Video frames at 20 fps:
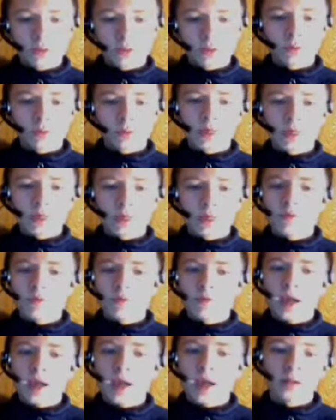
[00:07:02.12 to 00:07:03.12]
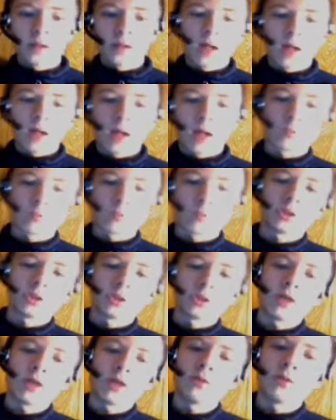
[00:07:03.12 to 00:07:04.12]
They've added a lot more
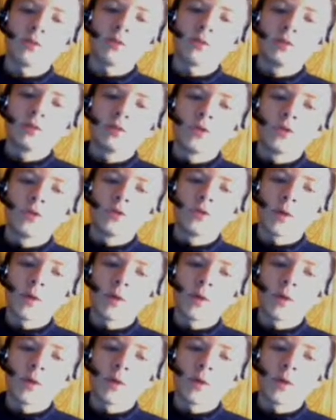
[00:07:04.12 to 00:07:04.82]
stuff for